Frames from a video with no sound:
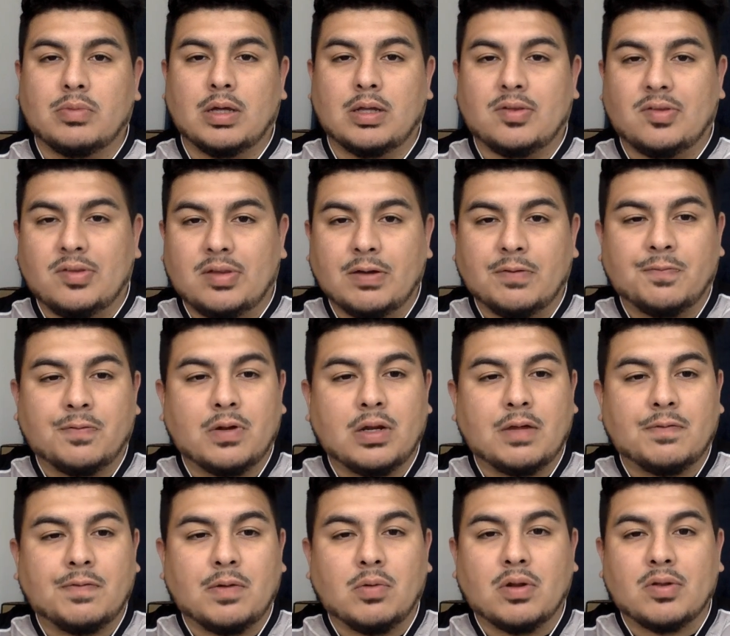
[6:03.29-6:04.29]
it's different
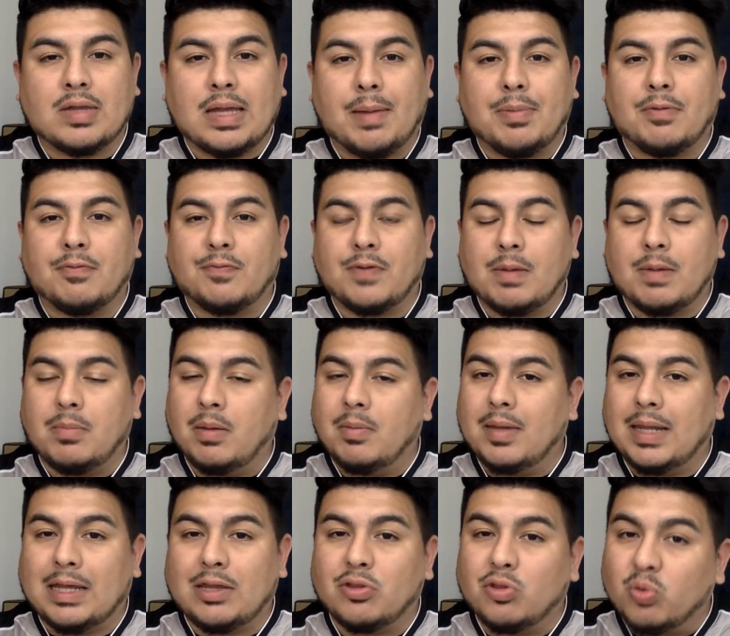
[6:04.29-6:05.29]
if he would have stopped the fight maybe
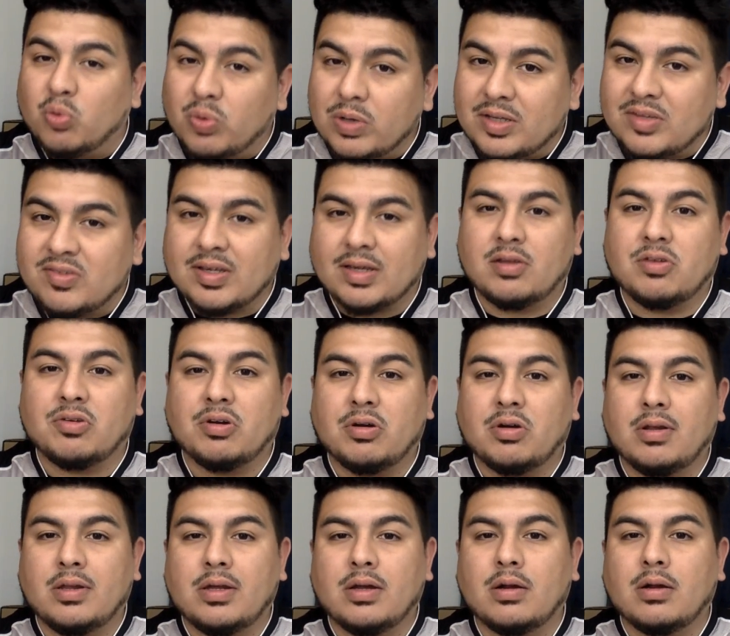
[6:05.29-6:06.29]
like 3 seconds
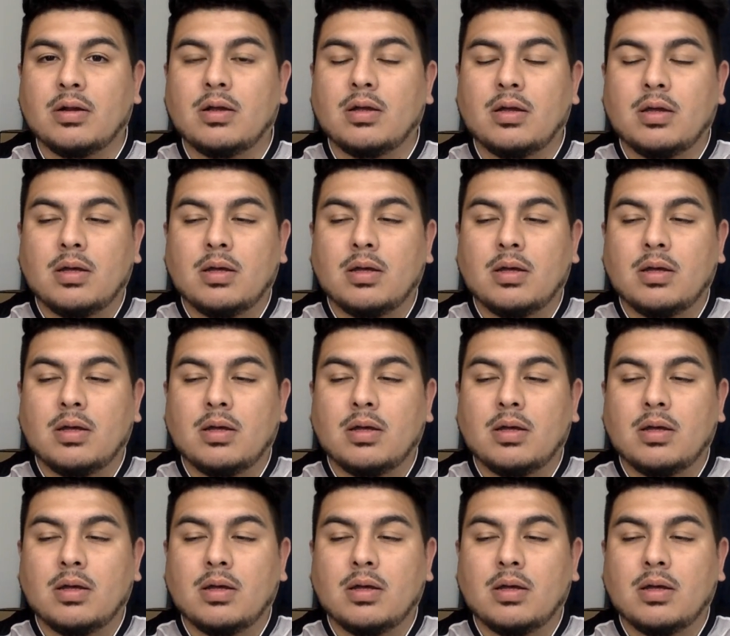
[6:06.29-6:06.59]
earlier.